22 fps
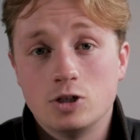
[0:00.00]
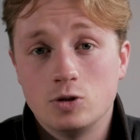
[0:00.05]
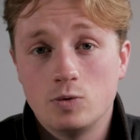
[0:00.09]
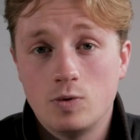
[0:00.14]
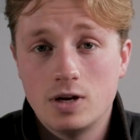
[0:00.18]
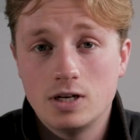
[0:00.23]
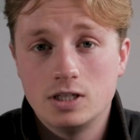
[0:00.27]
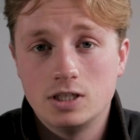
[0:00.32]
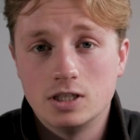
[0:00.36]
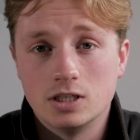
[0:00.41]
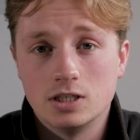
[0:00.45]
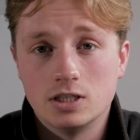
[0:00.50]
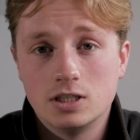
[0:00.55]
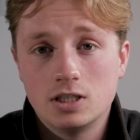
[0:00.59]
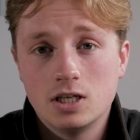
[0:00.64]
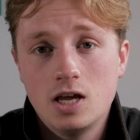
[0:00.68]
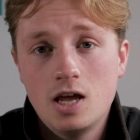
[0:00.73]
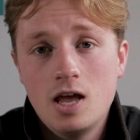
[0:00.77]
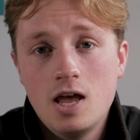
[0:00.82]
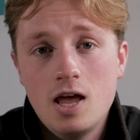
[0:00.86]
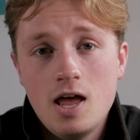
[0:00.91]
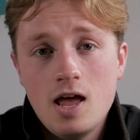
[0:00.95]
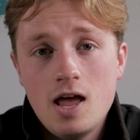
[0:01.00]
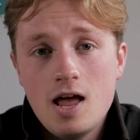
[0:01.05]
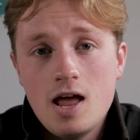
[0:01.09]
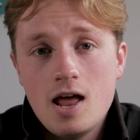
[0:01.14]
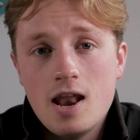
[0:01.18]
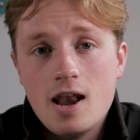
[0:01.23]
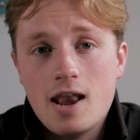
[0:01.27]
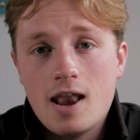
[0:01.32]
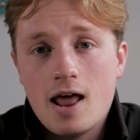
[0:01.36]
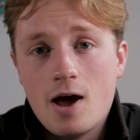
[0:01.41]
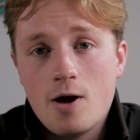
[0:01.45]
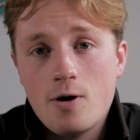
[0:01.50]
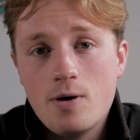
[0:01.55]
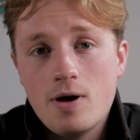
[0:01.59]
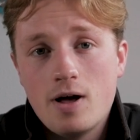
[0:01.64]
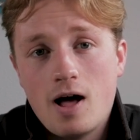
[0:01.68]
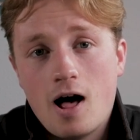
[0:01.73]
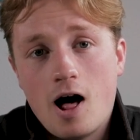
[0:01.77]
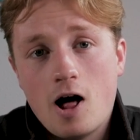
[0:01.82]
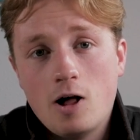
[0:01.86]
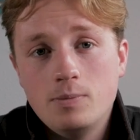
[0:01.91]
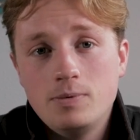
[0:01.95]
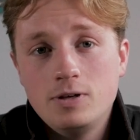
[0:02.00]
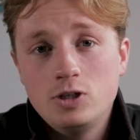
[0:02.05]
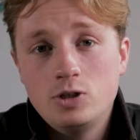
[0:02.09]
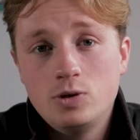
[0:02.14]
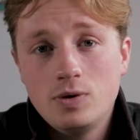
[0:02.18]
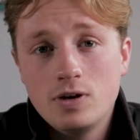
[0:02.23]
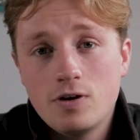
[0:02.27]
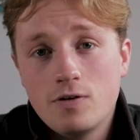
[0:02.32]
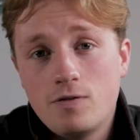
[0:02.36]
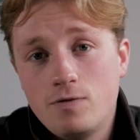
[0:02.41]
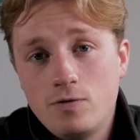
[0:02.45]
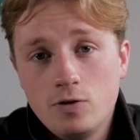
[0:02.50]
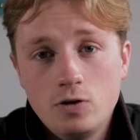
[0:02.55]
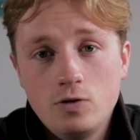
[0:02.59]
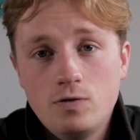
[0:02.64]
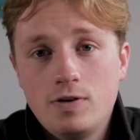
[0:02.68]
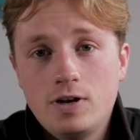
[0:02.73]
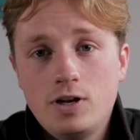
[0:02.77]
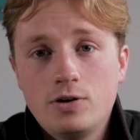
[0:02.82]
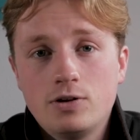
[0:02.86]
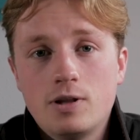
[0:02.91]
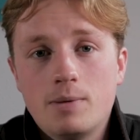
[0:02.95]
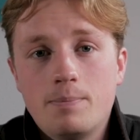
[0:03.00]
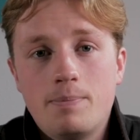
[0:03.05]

switches. Now, I'll be doing a full video on